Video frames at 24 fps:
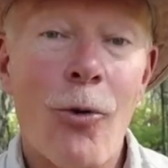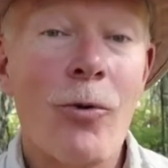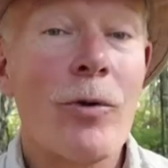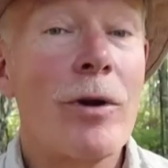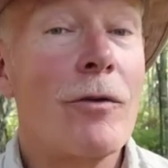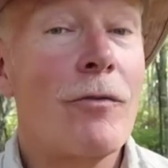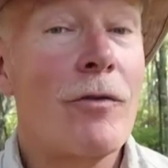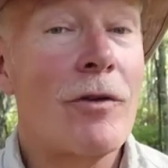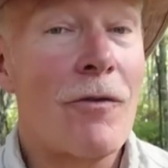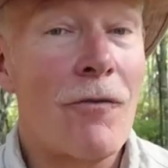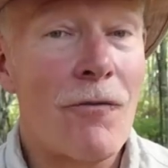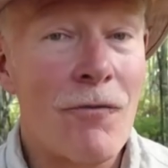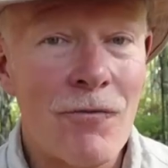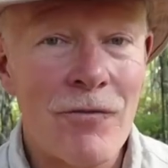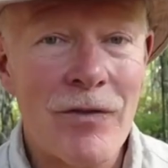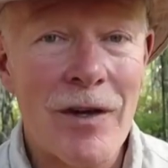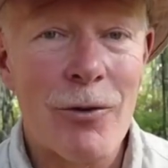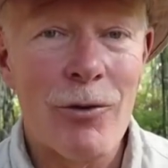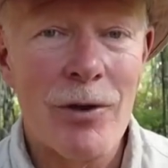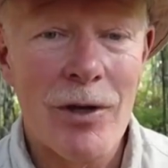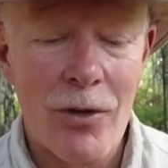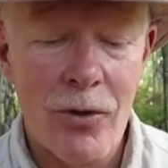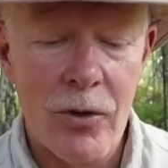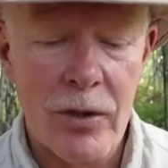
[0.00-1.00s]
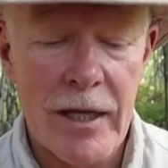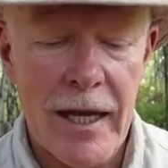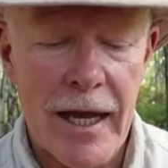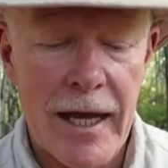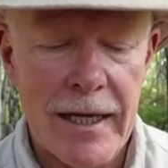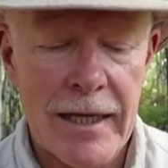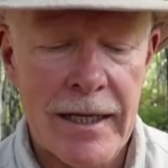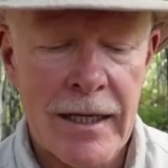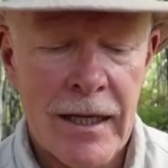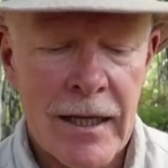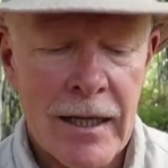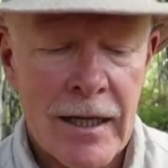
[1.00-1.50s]
or even very good
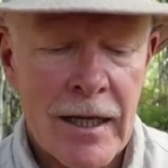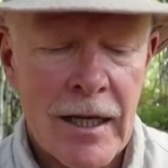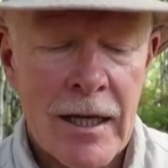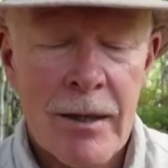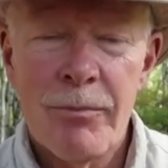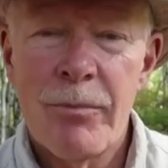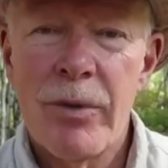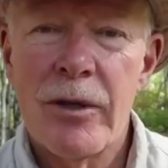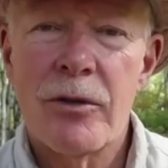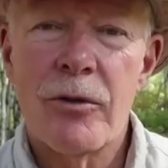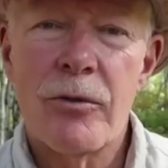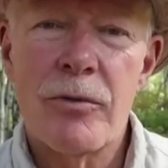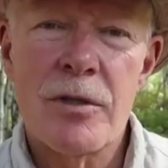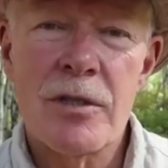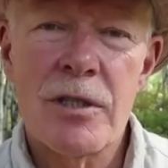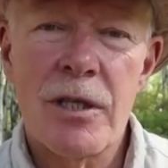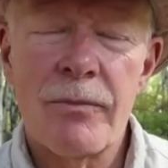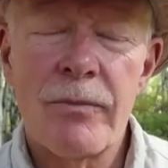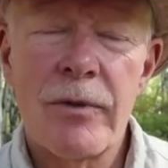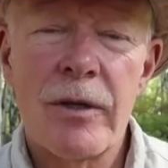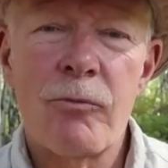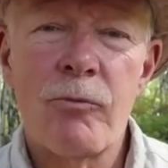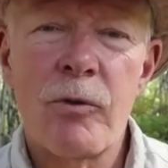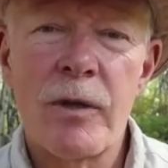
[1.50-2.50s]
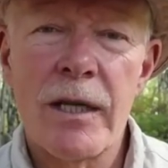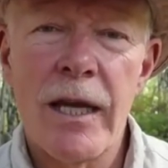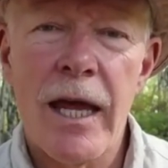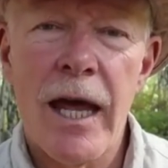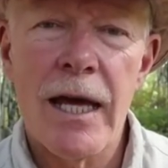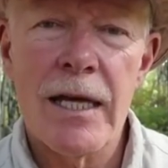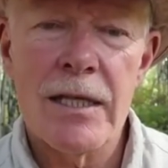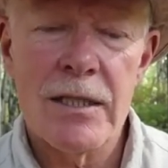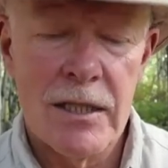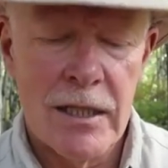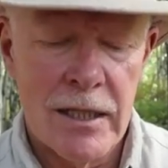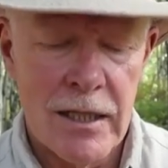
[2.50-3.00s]
at it. But there's something
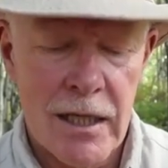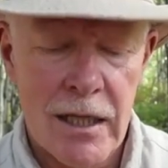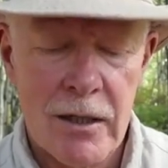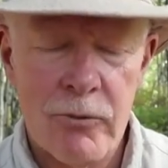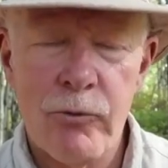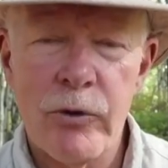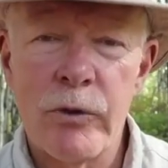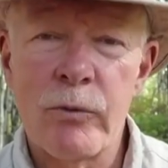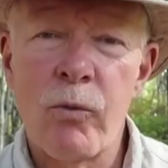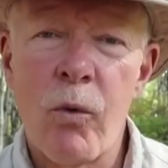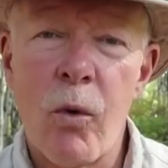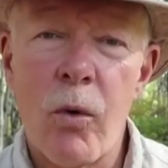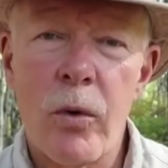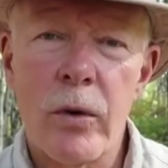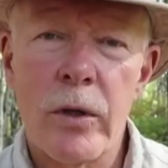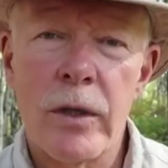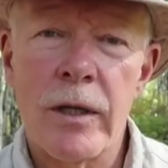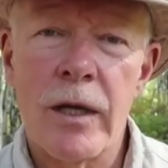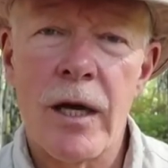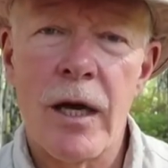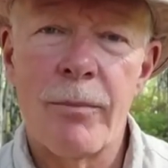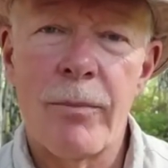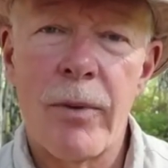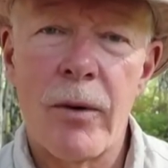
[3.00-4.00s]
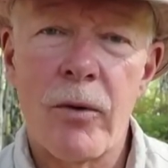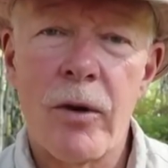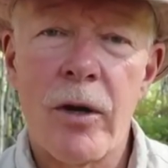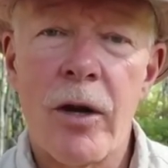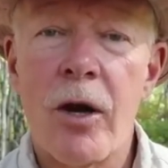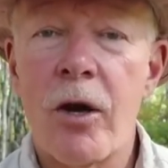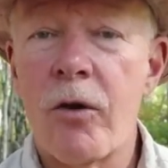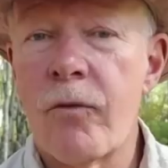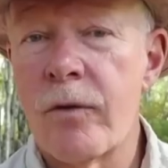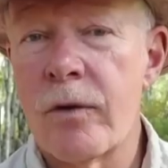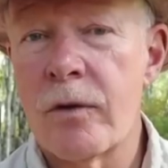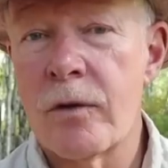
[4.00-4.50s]
relaxing and rewarding about
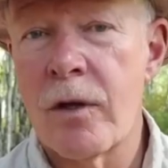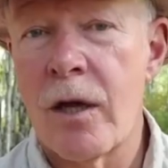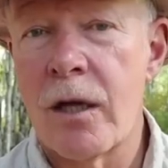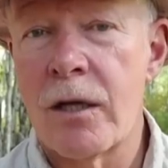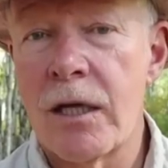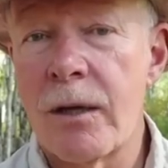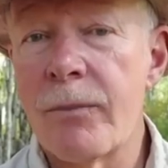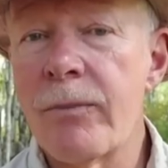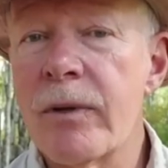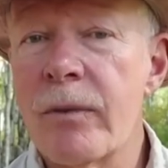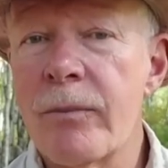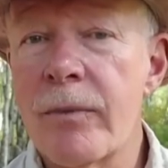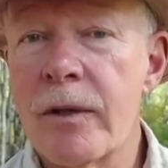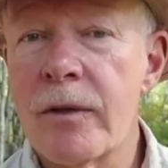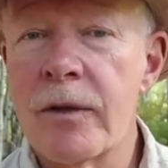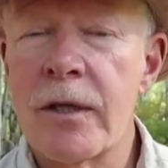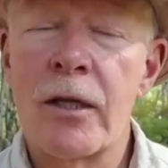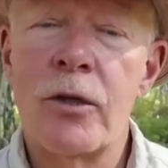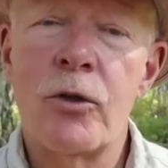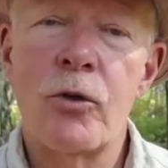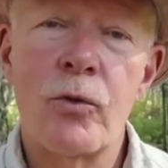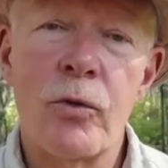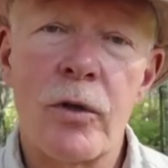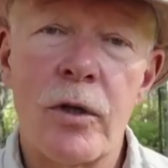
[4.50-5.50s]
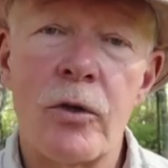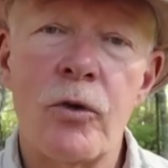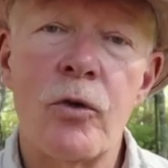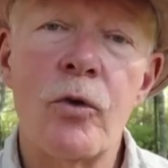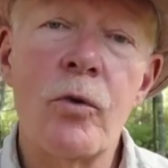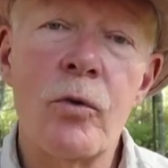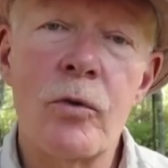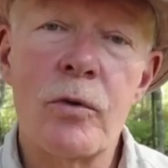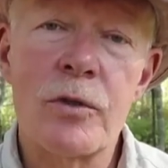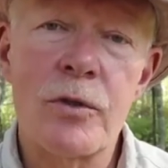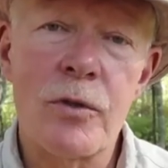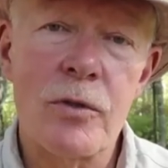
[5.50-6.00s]
carving an implement that you can
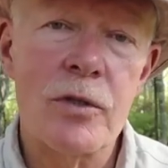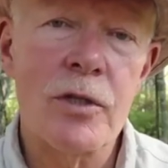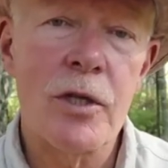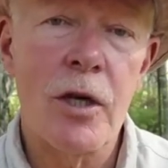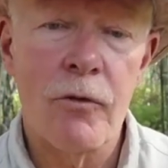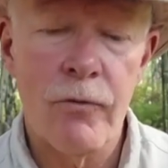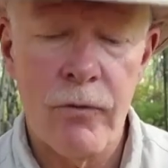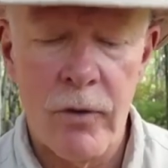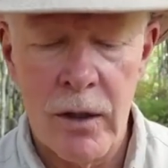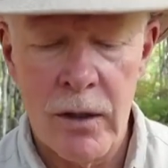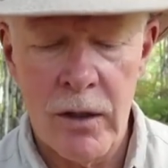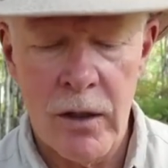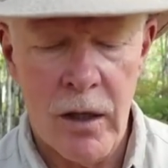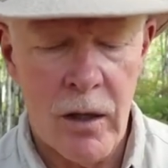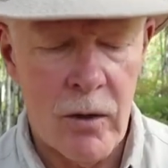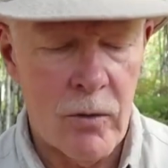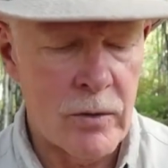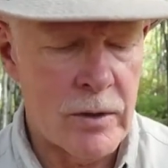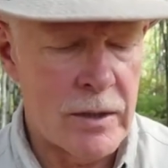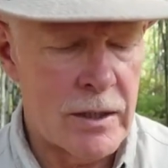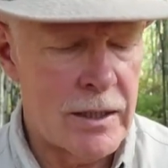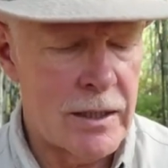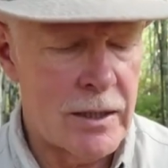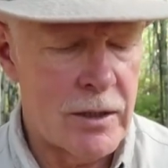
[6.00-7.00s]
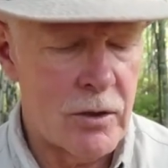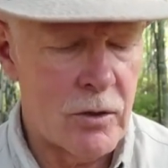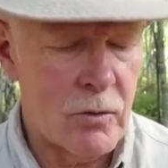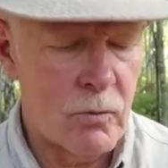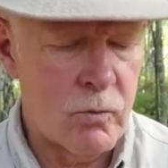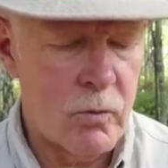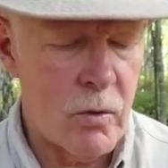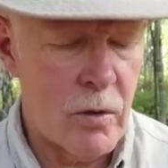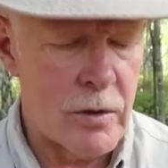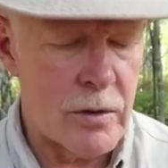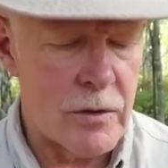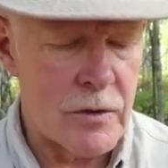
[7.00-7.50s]
use yourself while out in the
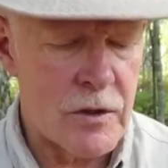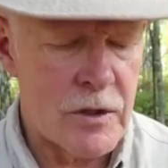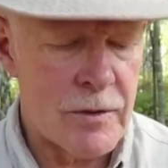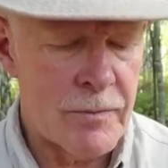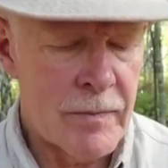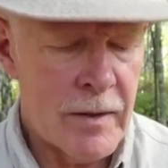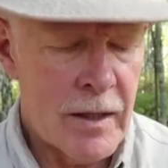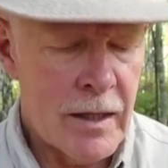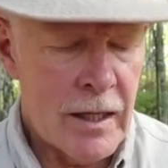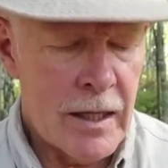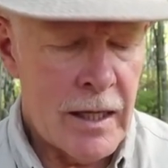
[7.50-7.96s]
woods.